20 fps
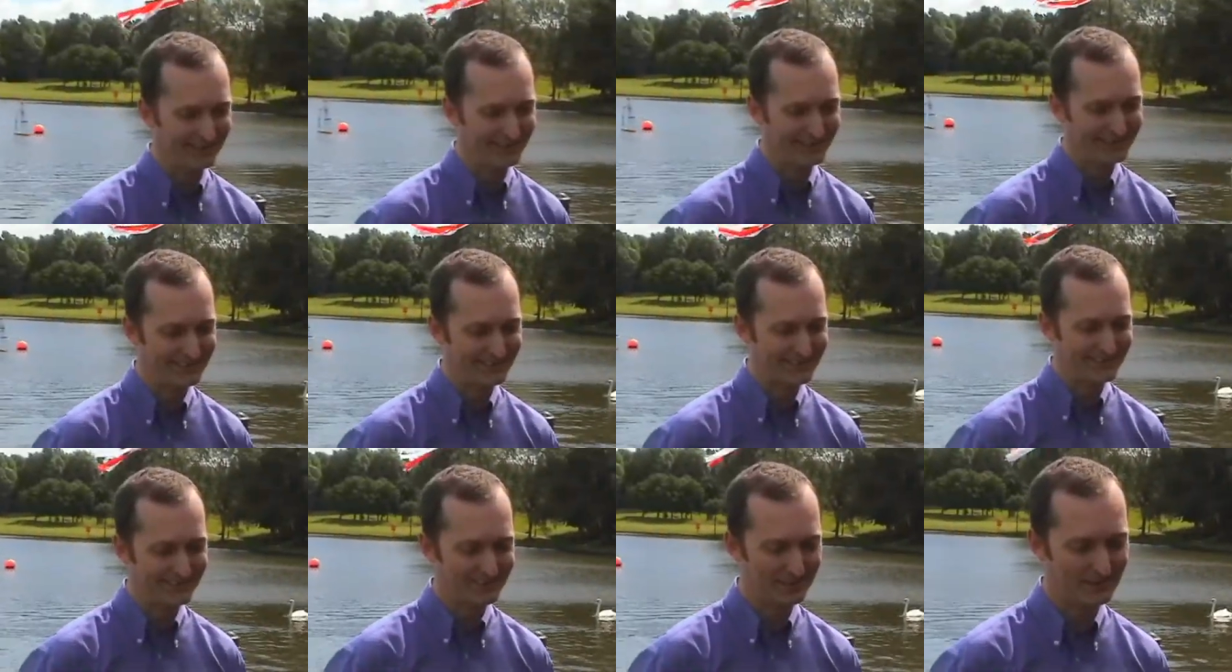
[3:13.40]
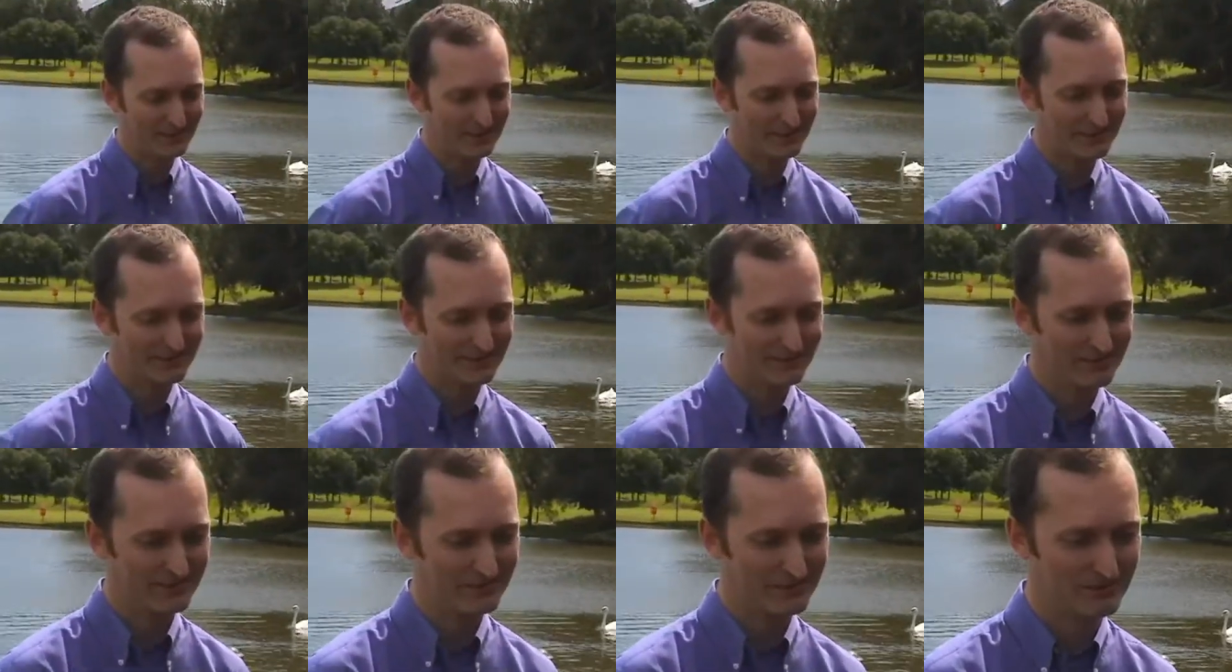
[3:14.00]
is,
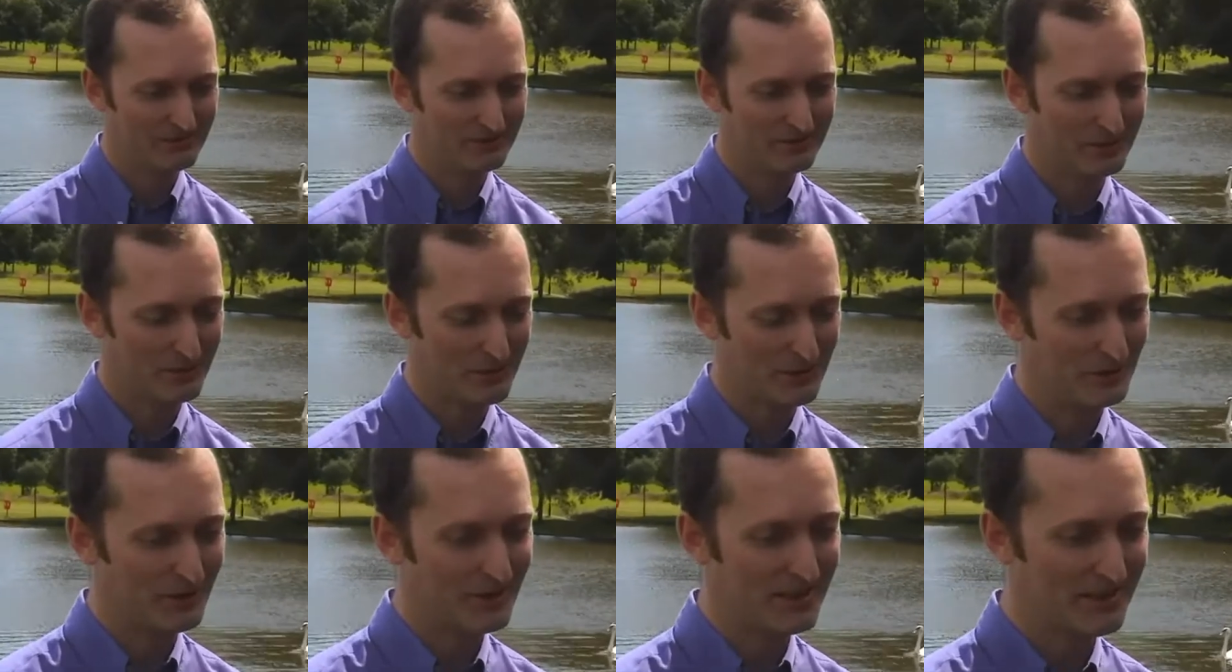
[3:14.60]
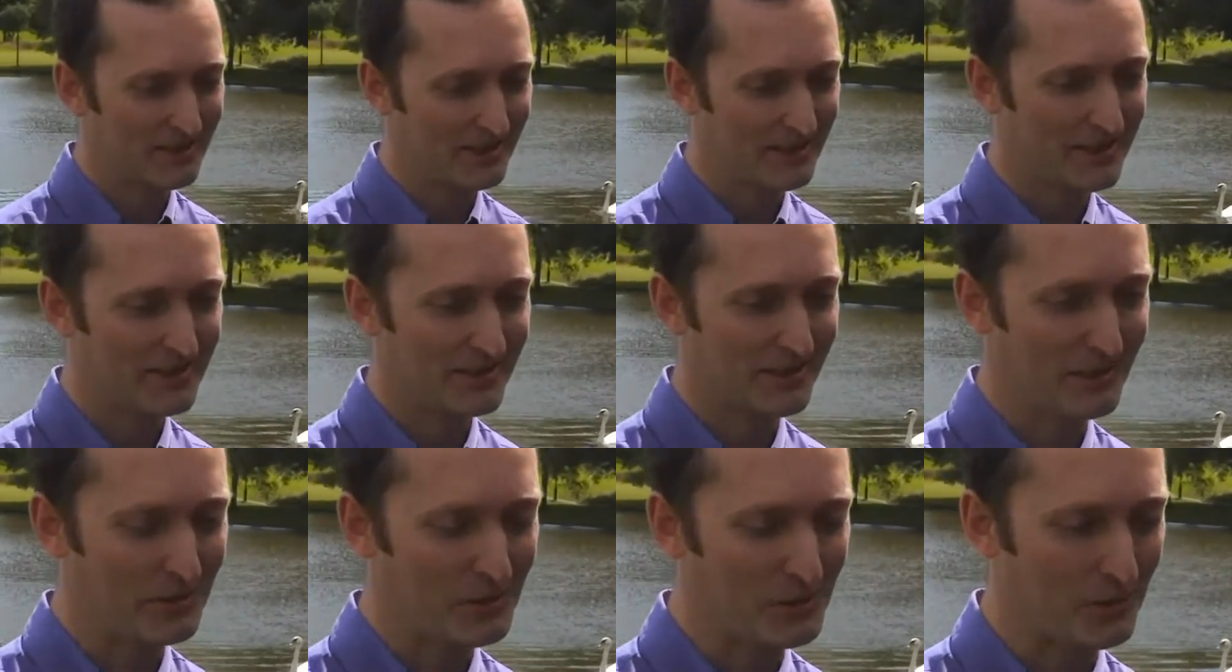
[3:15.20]
for
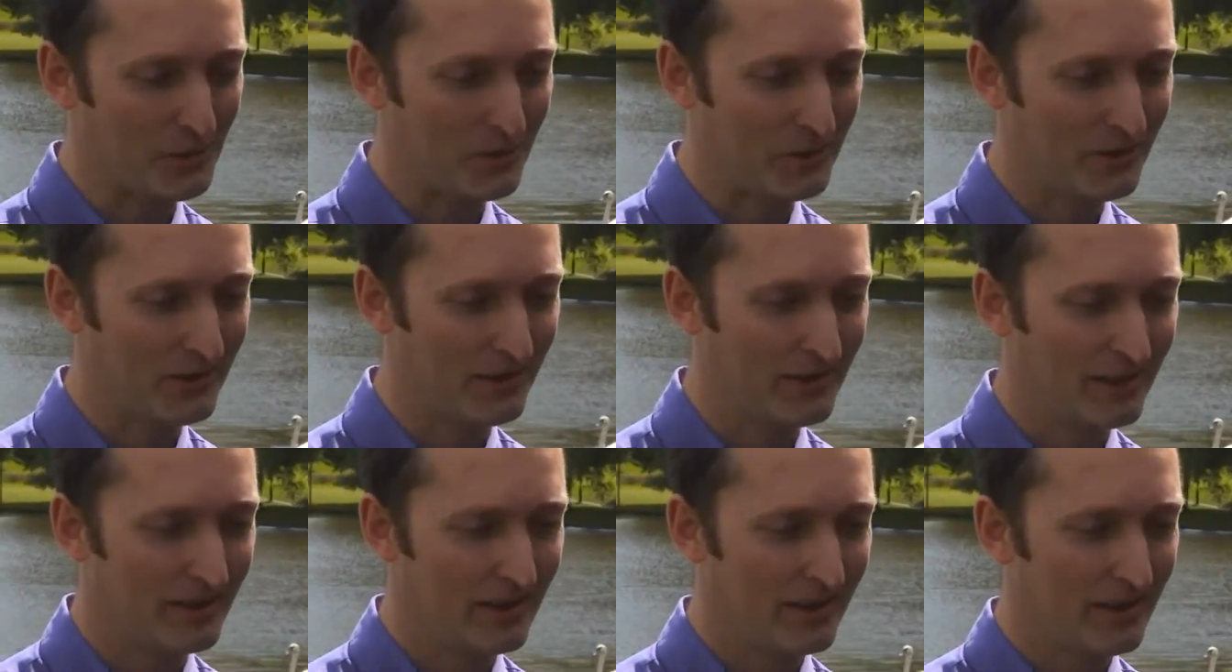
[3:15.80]
360 North,